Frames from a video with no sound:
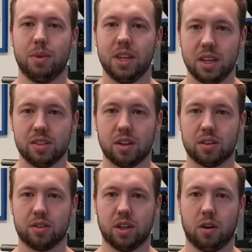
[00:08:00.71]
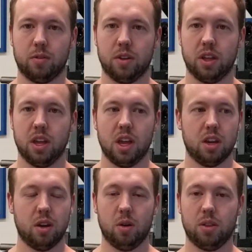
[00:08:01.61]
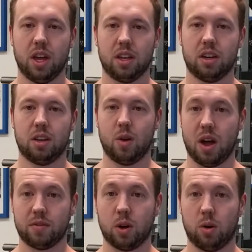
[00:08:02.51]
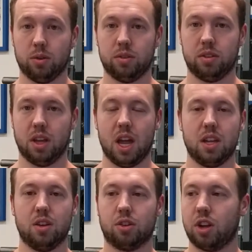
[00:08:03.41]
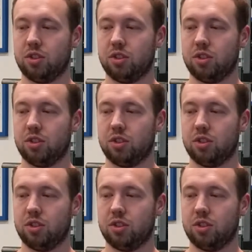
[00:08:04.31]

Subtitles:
Be easy on yourself. Know that you have goals and you're